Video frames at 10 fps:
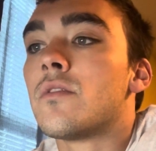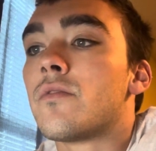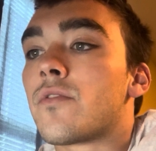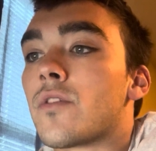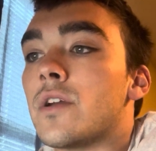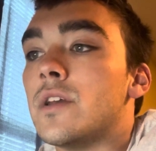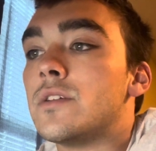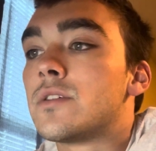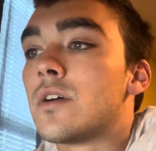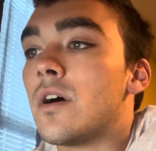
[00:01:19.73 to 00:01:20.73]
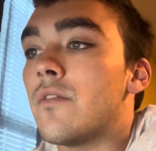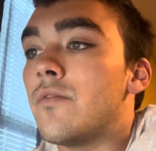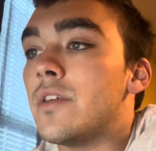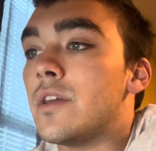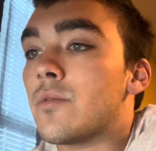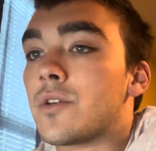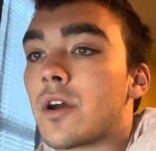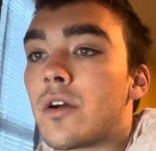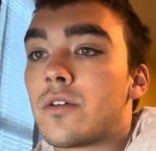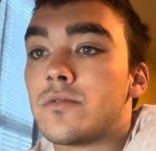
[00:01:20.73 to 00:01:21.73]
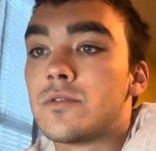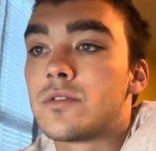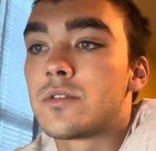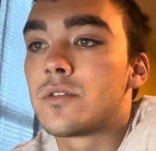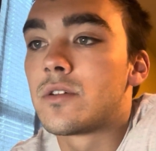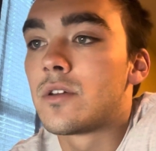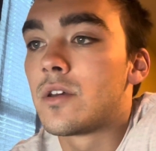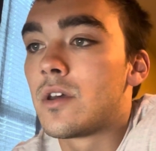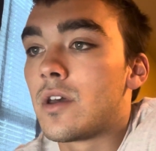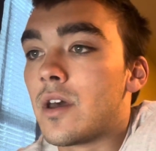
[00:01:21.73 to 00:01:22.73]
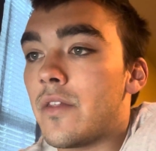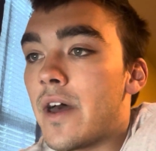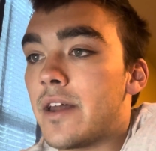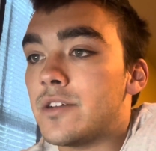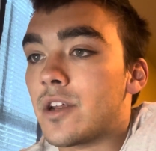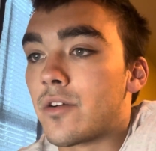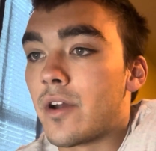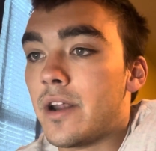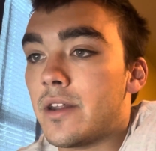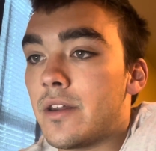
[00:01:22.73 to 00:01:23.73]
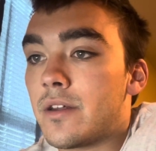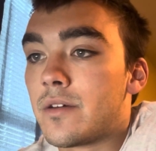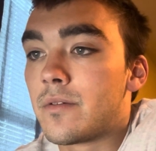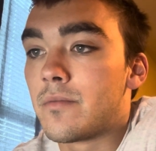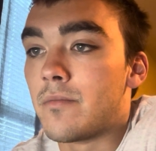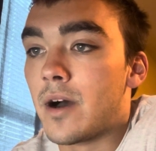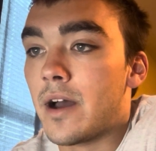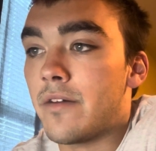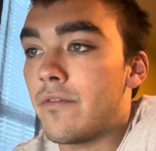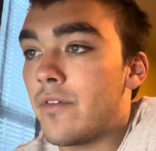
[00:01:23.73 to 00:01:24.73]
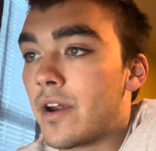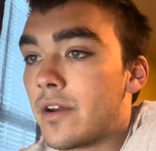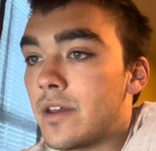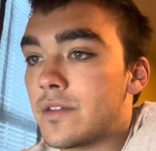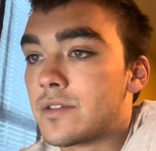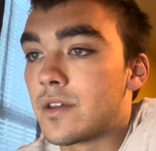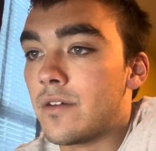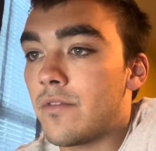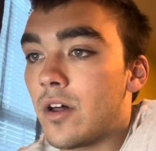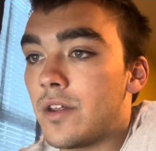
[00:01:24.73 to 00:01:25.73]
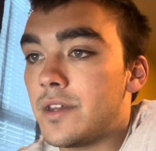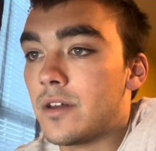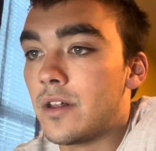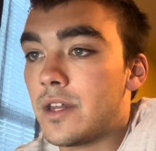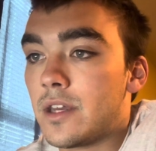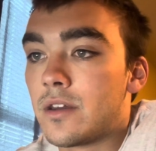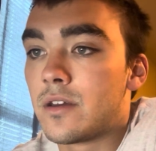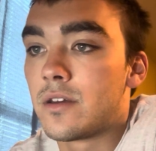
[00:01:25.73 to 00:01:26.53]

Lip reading: for each of the returns, and that generated my variance and volatility